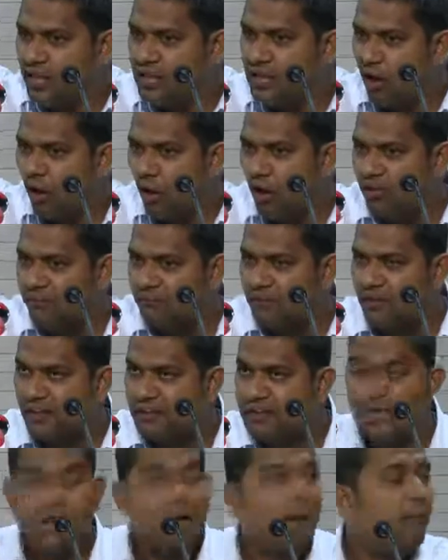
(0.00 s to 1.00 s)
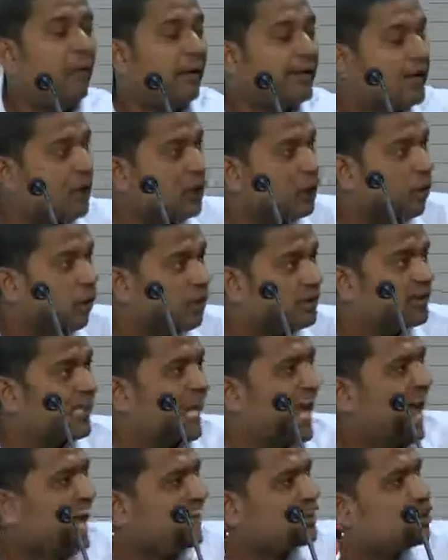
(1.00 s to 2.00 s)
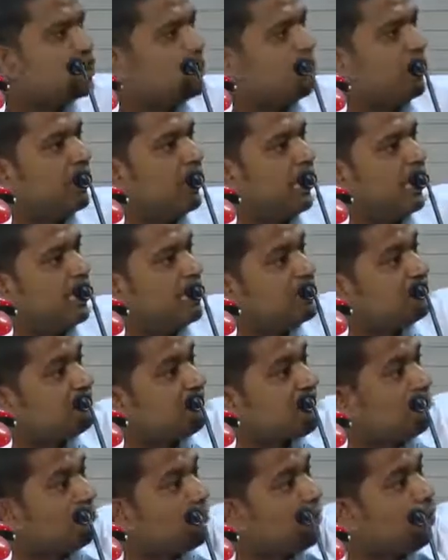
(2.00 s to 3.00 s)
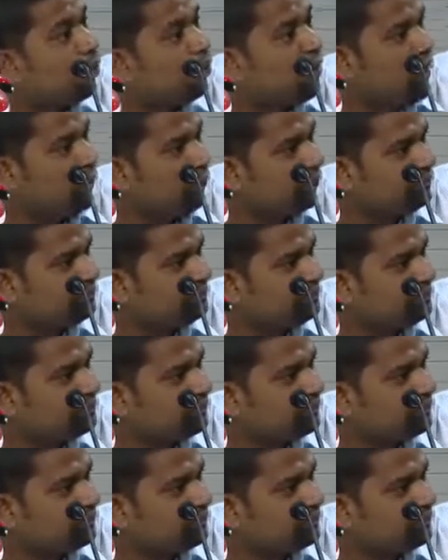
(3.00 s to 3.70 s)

in the office, but the goods has to be released from the go down.